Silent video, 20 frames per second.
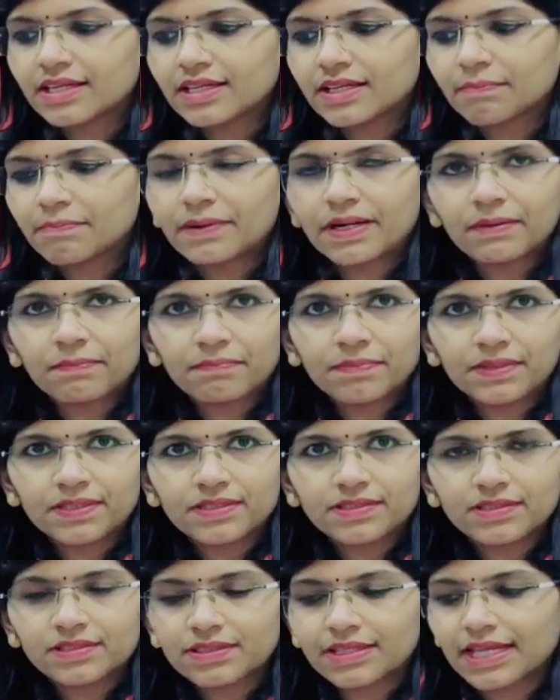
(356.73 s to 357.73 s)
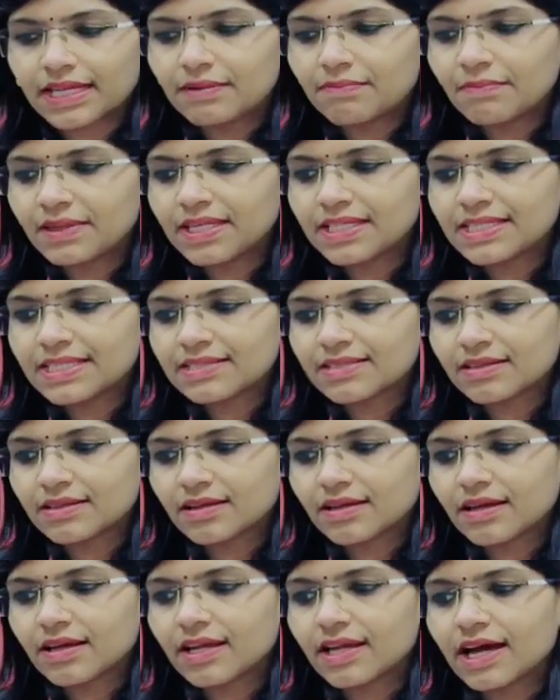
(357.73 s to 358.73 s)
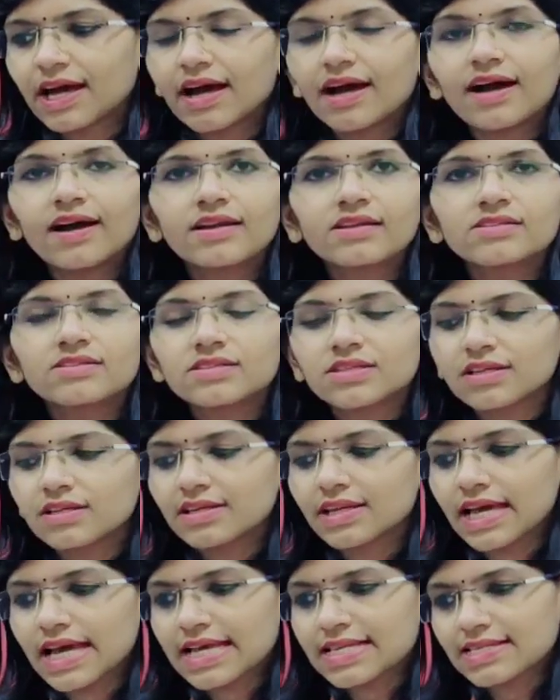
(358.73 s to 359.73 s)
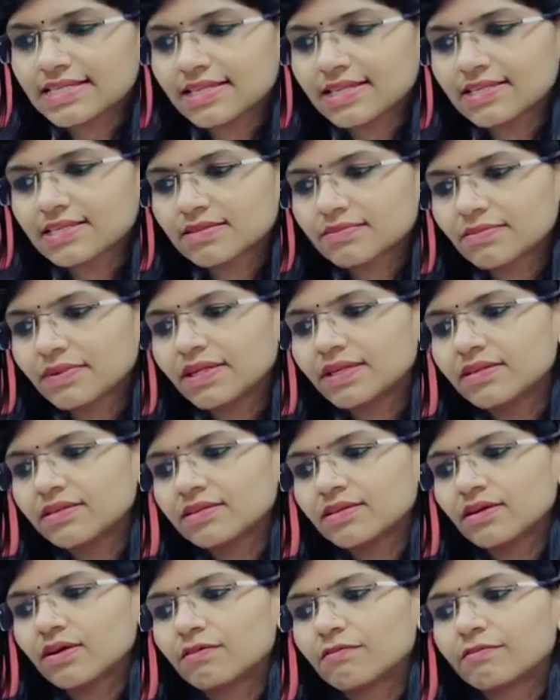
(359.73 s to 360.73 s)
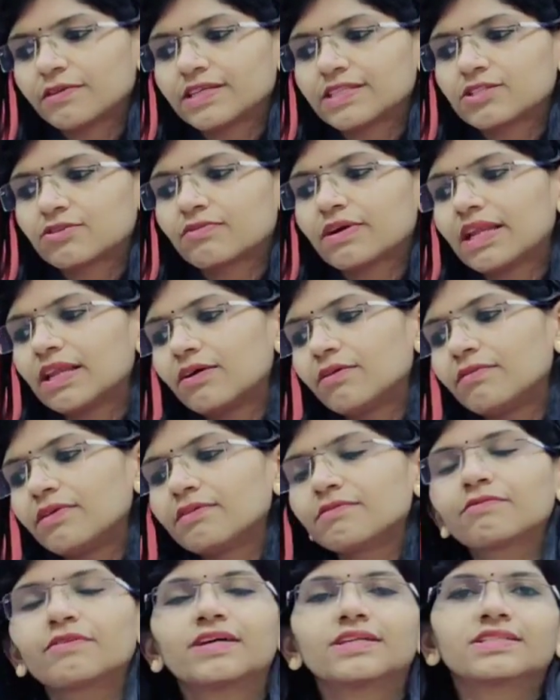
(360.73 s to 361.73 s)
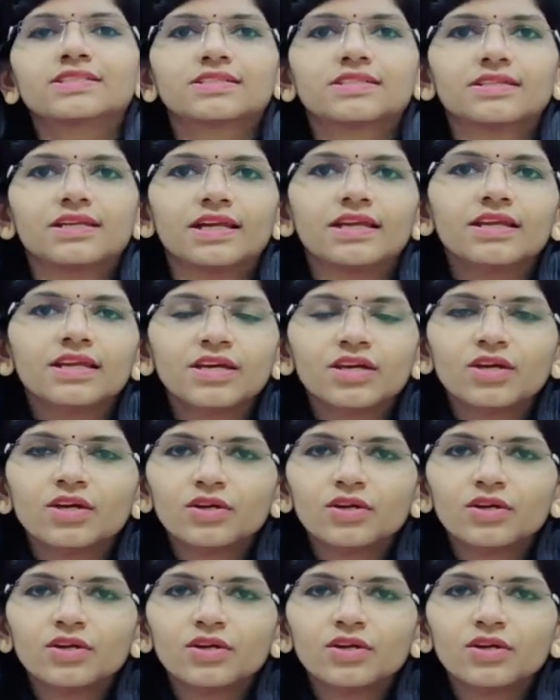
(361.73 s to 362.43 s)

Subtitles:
the purpose, that means an urgent assessment of his following function and